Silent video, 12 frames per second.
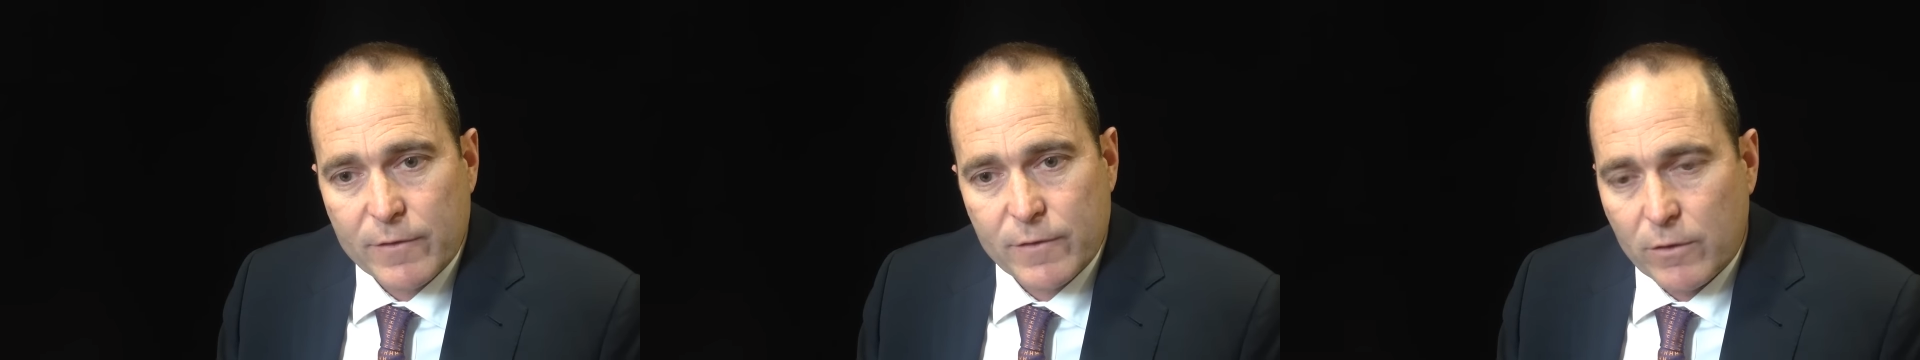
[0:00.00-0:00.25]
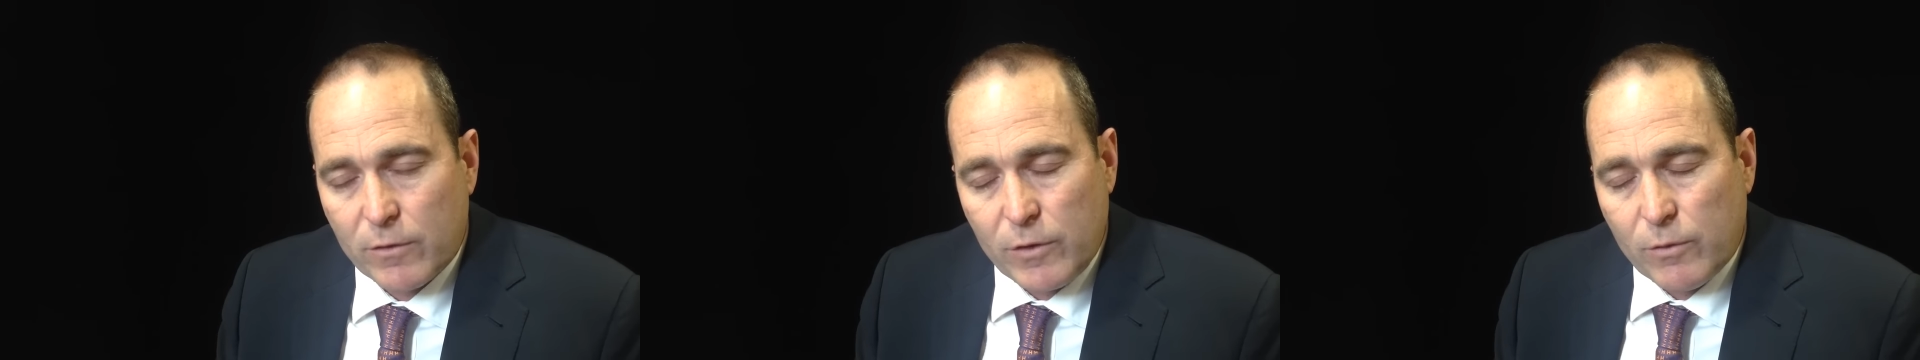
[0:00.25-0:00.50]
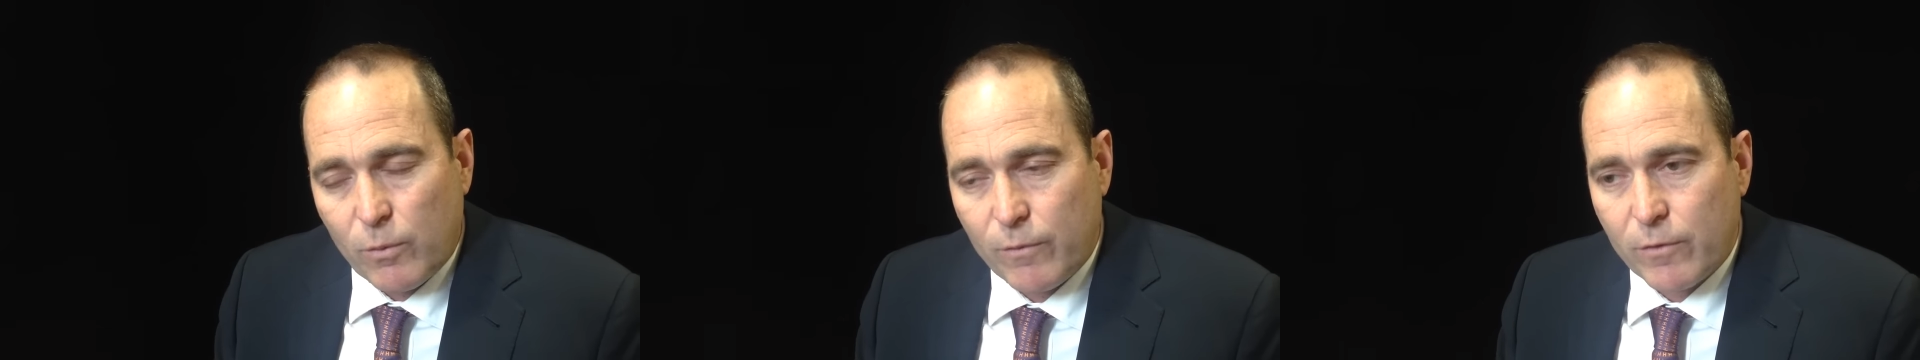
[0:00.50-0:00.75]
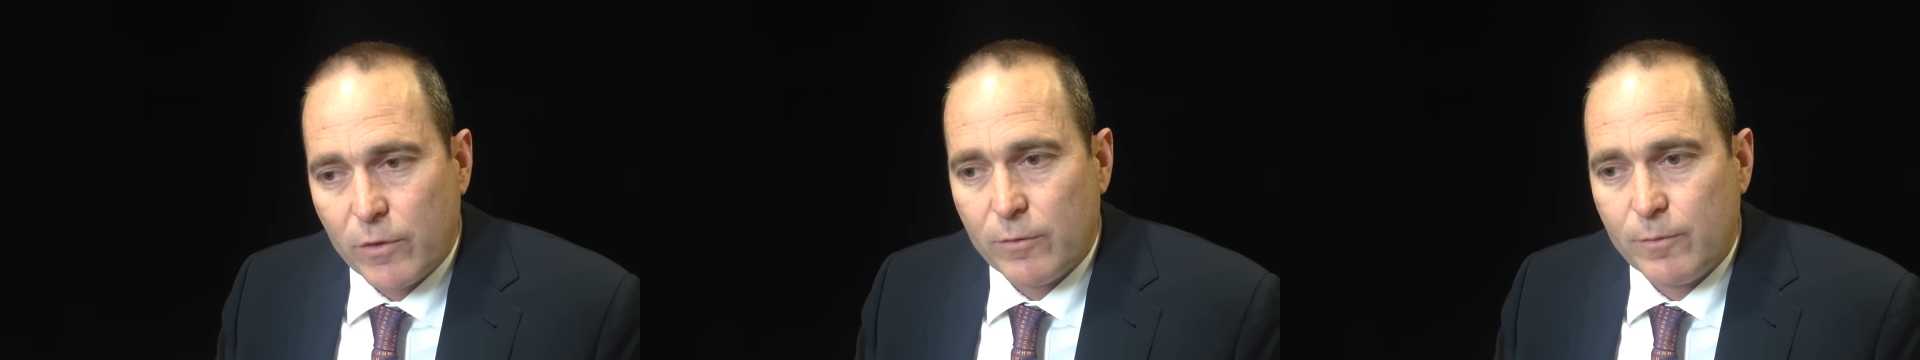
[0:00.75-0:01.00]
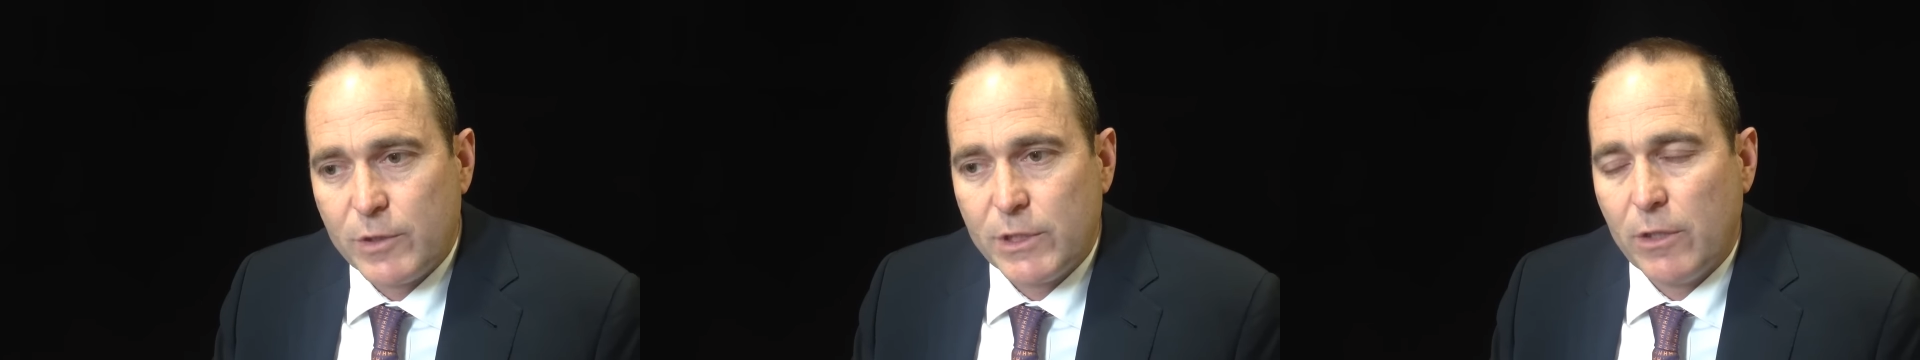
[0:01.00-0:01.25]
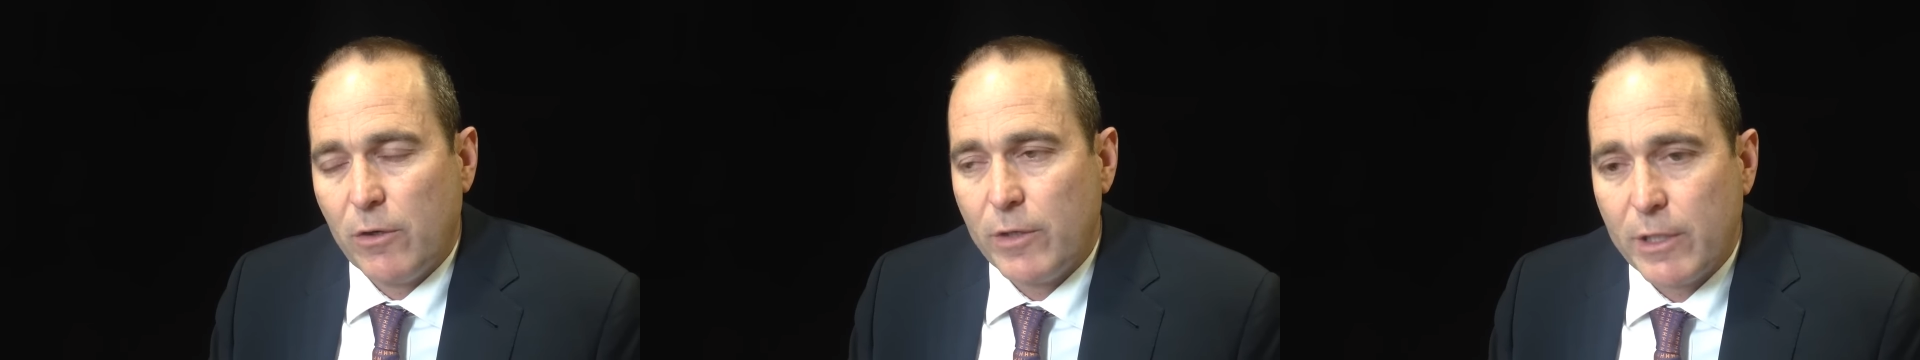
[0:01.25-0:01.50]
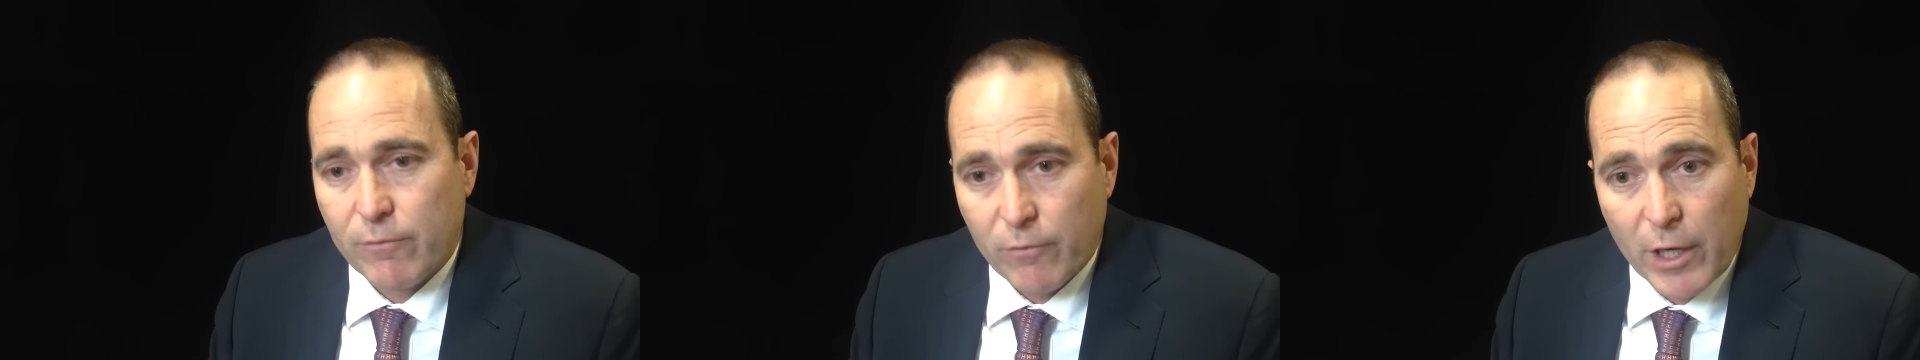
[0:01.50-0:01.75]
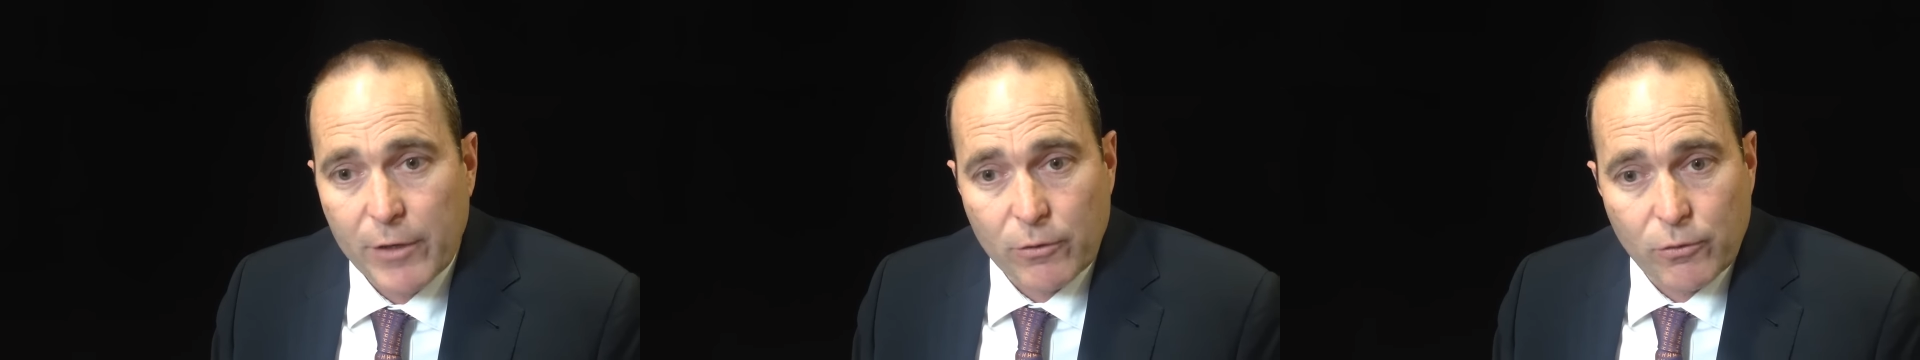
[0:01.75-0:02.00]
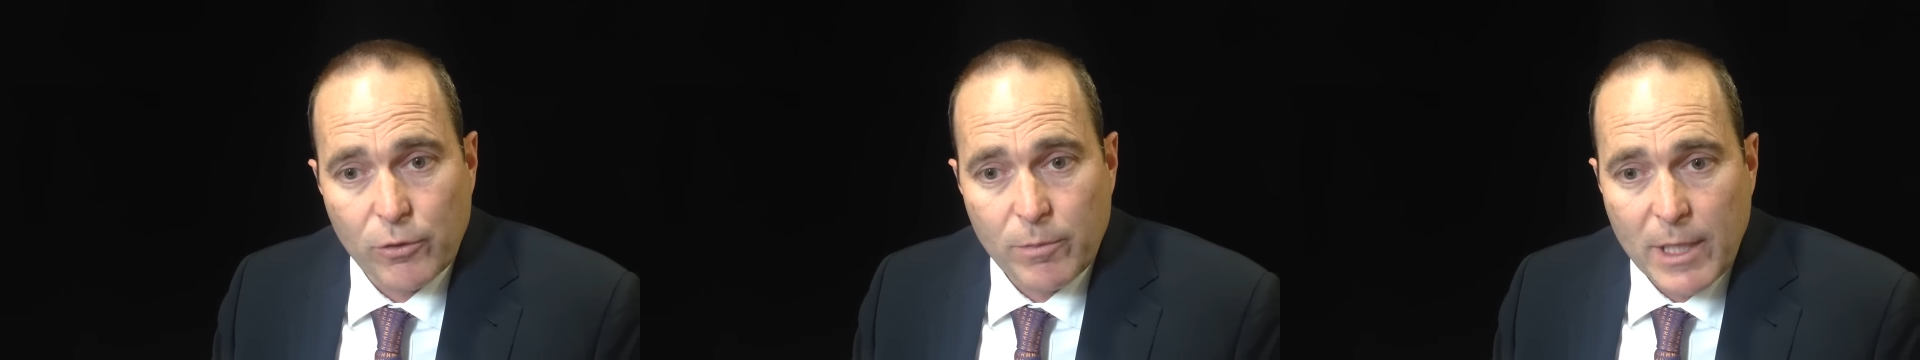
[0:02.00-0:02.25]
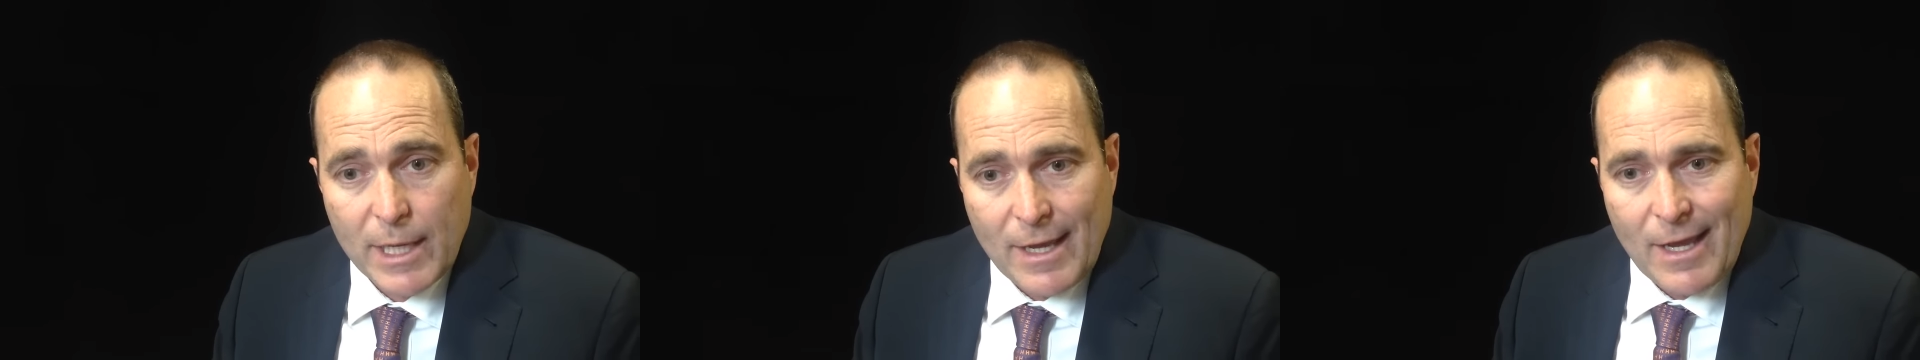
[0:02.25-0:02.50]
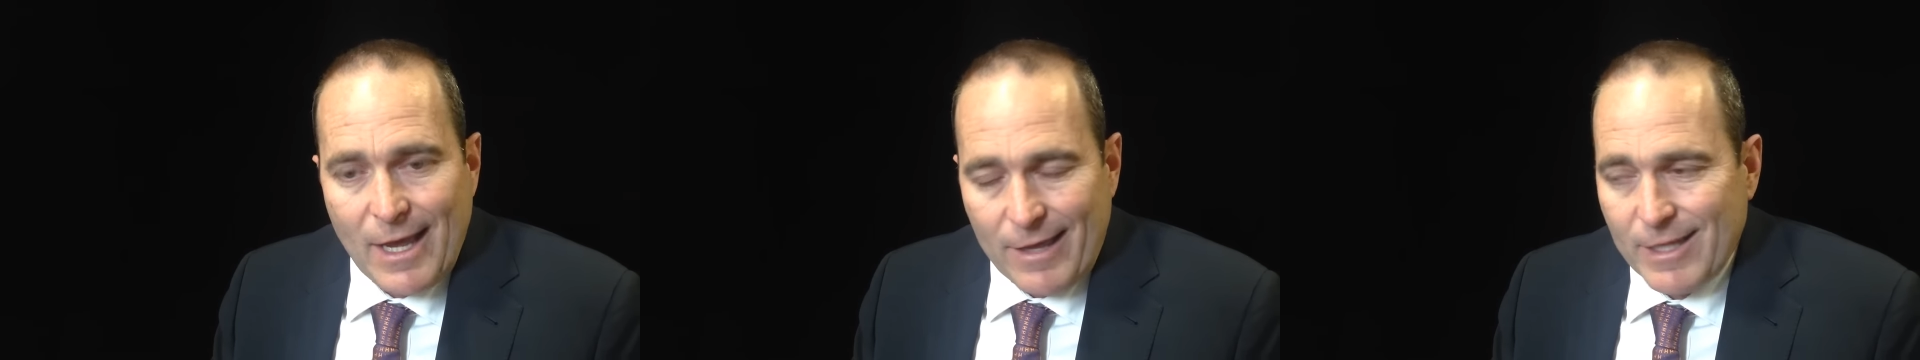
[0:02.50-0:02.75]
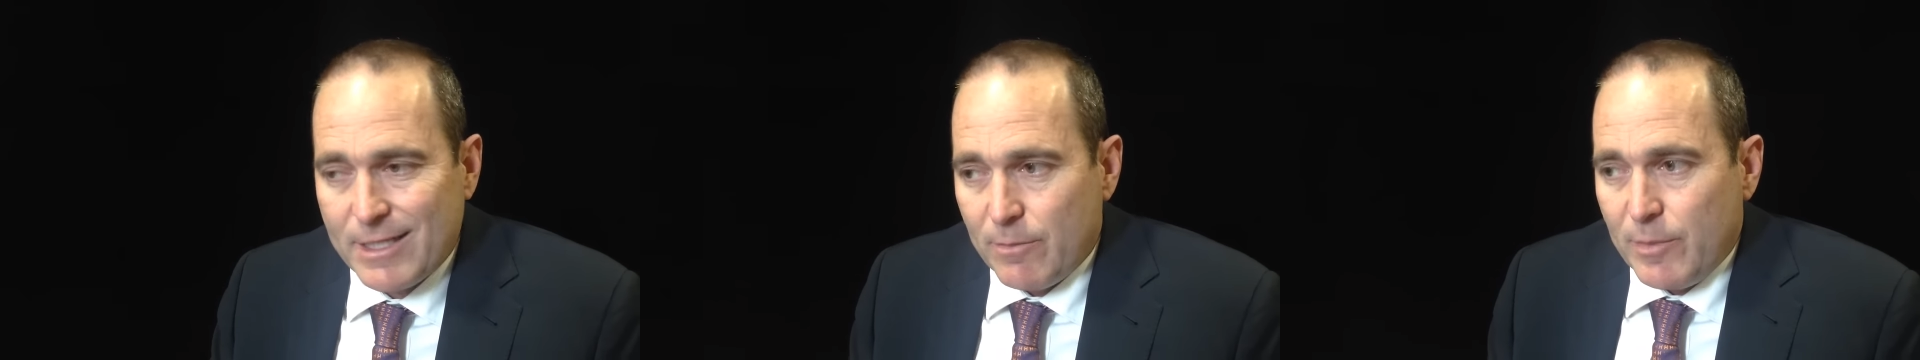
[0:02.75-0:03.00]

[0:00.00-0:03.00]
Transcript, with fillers: So you know we've got a shareholding in Vita Group, and that's a